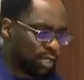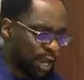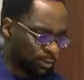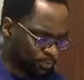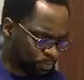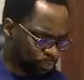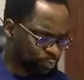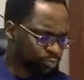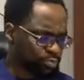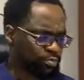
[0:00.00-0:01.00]
Now,
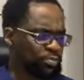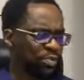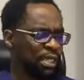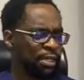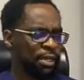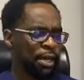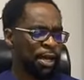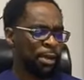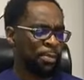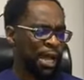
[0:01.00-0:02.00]

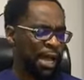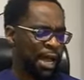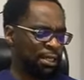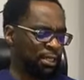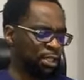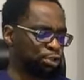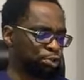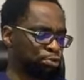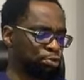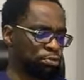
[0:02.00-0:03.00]
I need
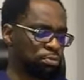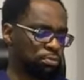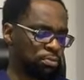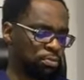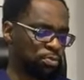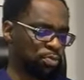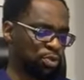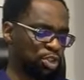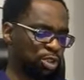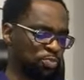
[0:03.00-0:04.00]
to
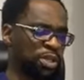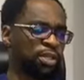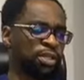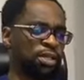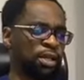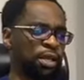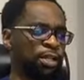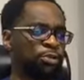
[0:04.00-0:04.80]
speak a